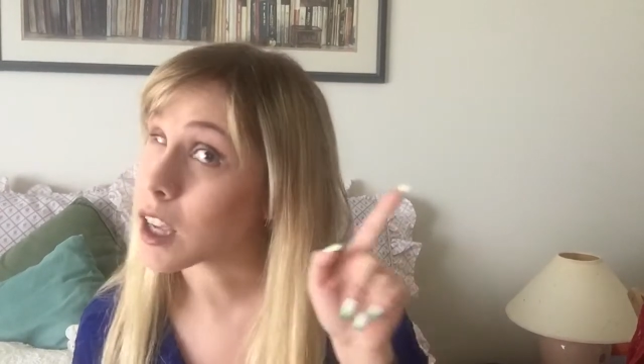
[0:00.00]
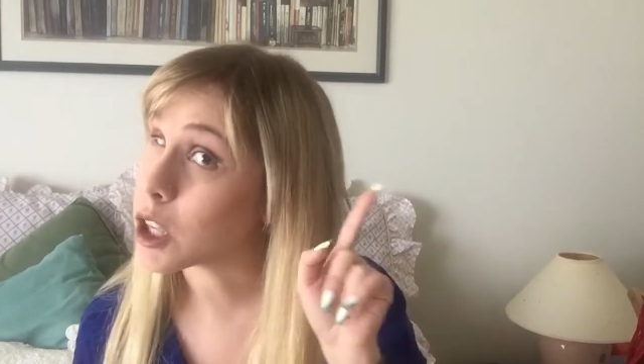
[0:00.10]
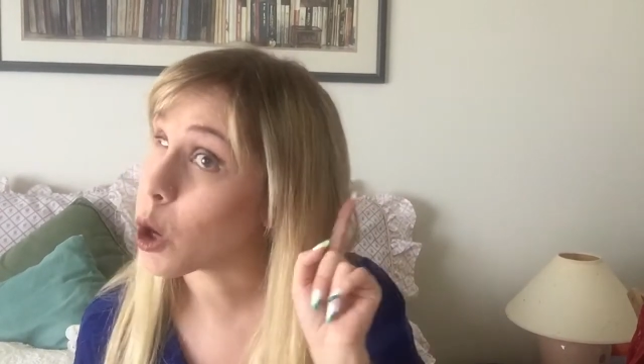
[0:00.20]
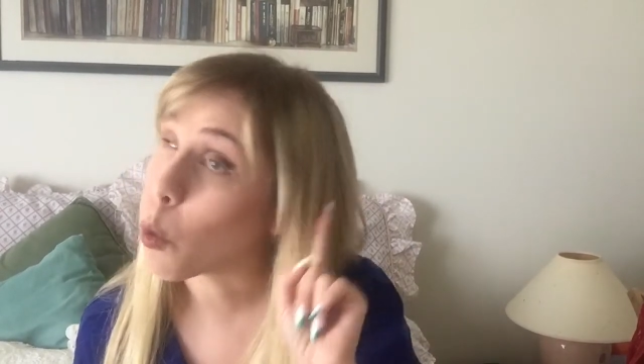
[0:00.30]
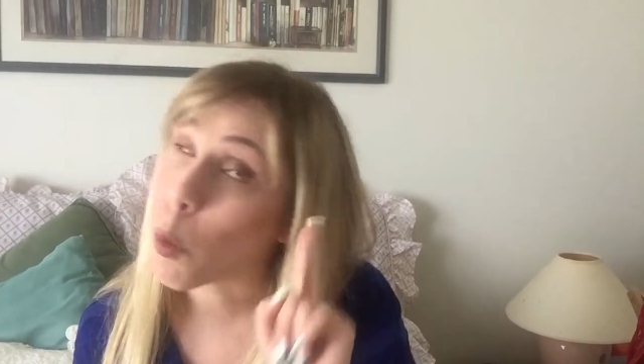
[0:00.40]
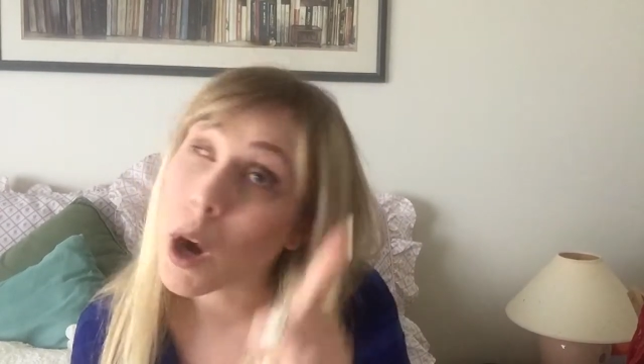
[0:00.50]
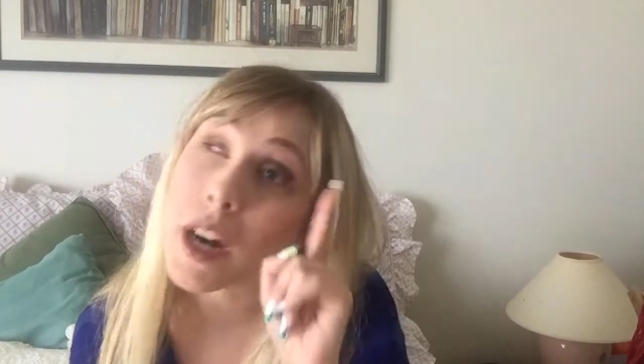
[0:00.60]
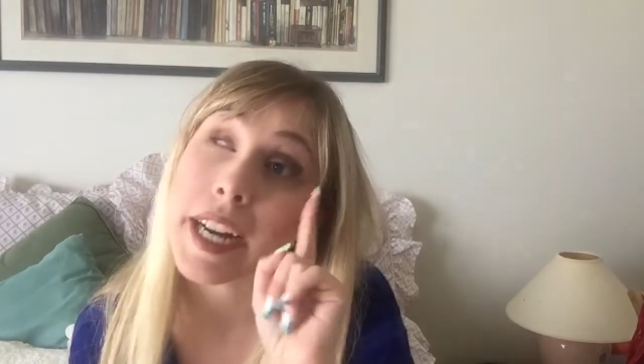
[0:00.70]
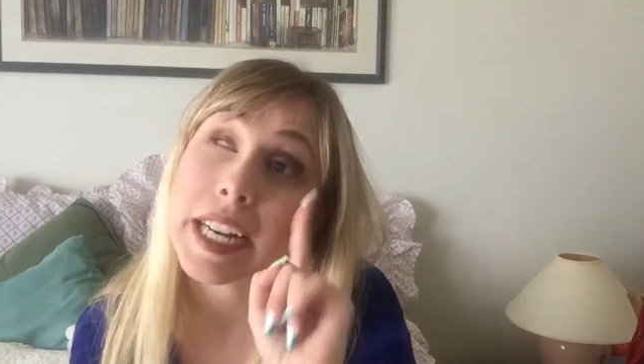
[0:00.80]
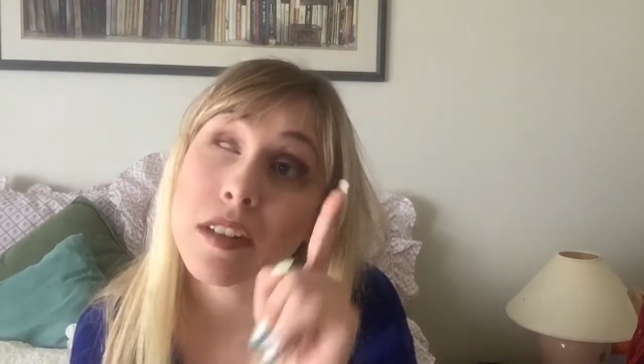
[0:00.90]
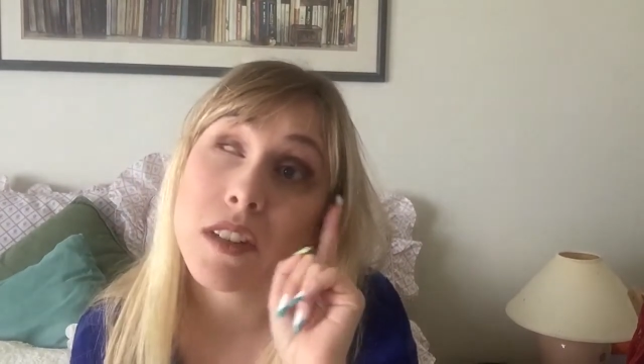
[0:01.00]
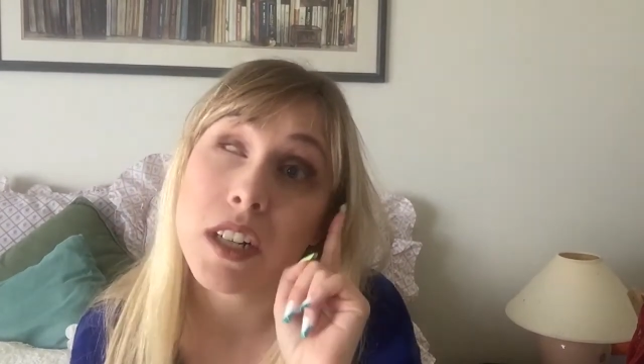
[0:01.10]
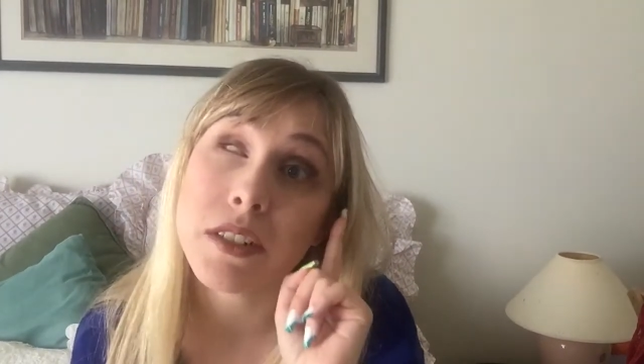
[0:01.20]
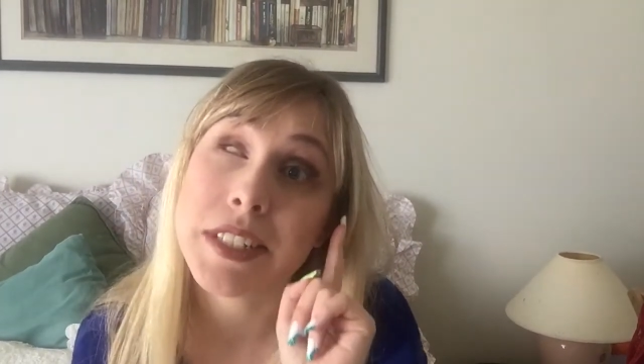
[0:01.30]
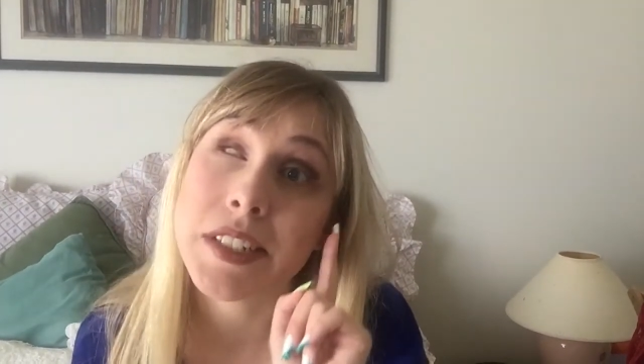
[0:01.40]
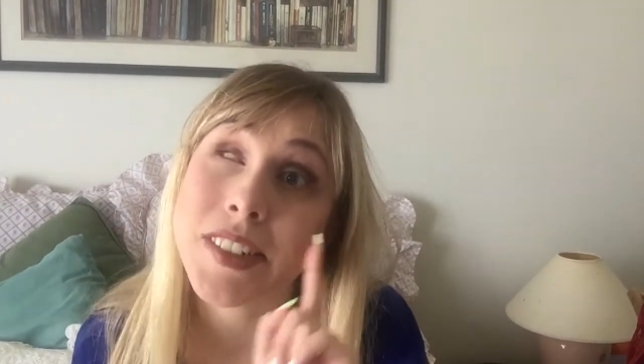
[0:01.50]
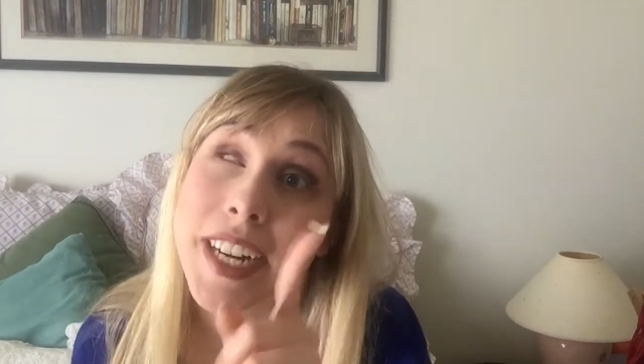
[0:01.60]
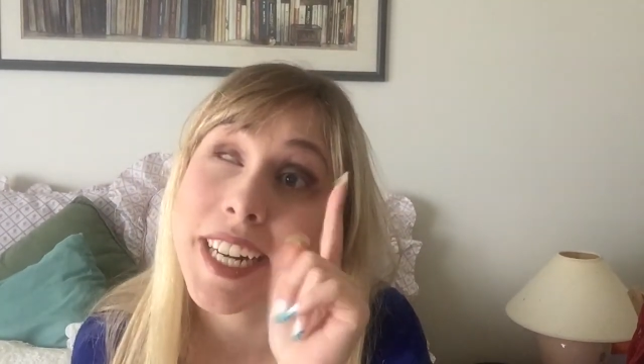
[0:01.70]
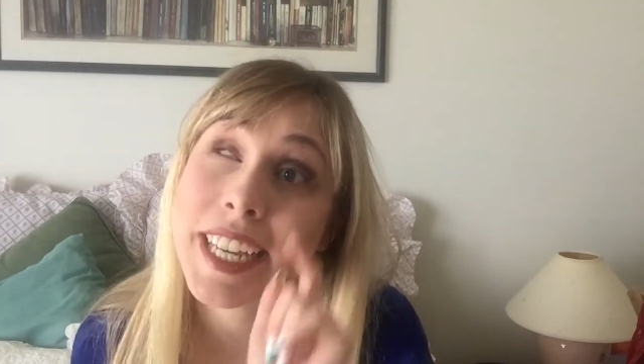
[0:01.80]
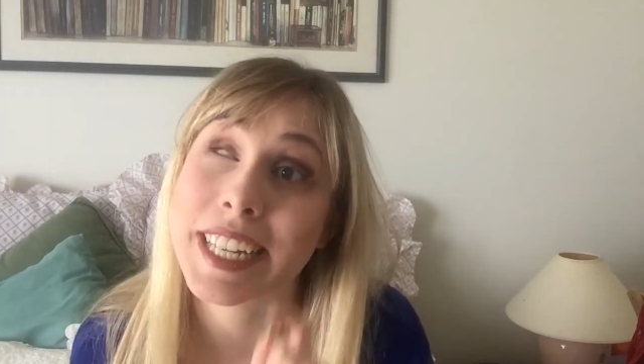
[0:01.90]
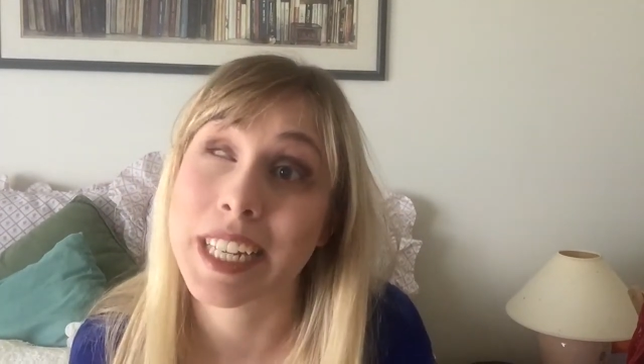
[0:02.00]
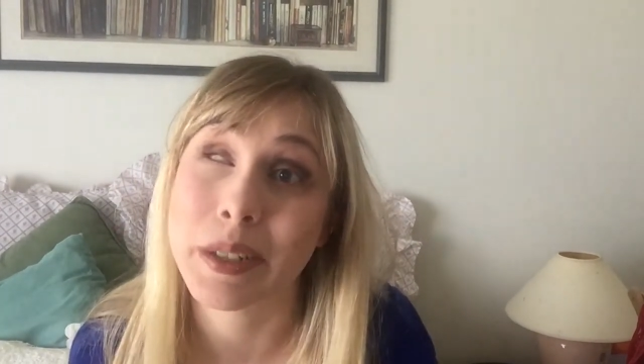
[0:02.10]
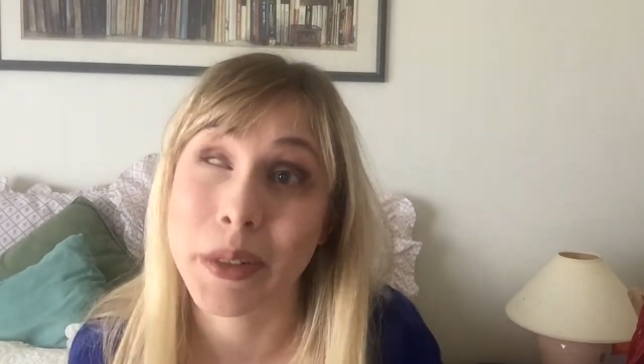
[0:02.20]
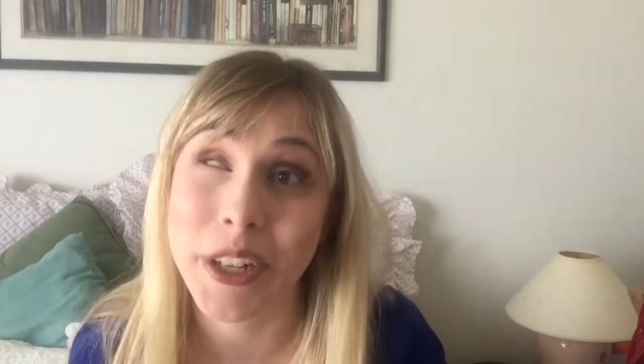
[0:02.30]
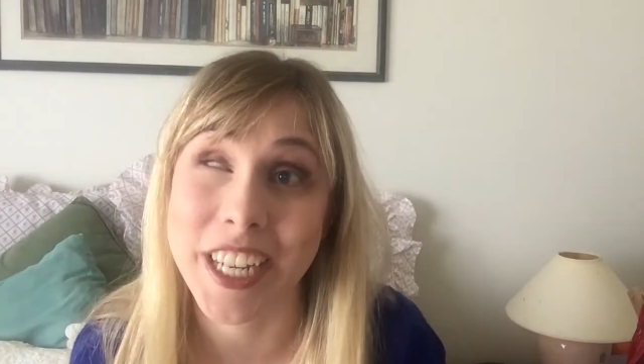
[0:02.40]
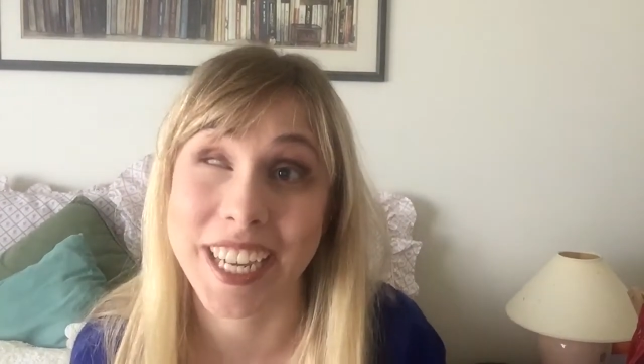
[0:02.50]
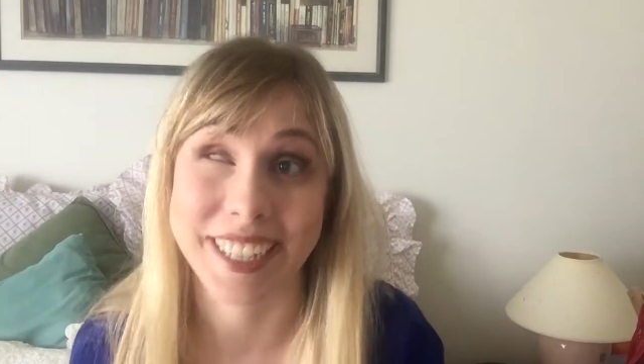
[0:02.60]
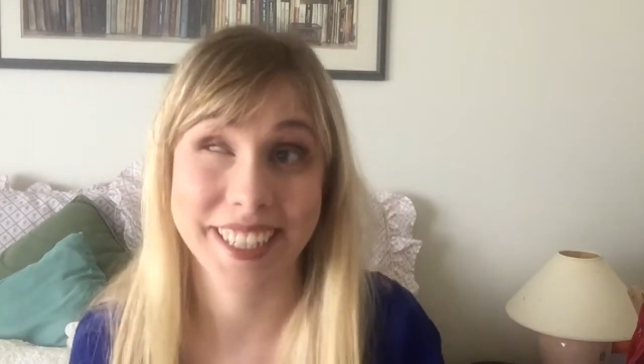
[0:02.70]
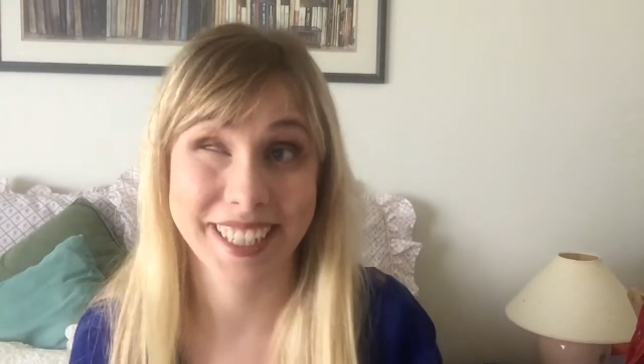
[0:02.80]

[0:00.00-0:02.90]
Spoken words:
you weren't involved in writing it, now were ya?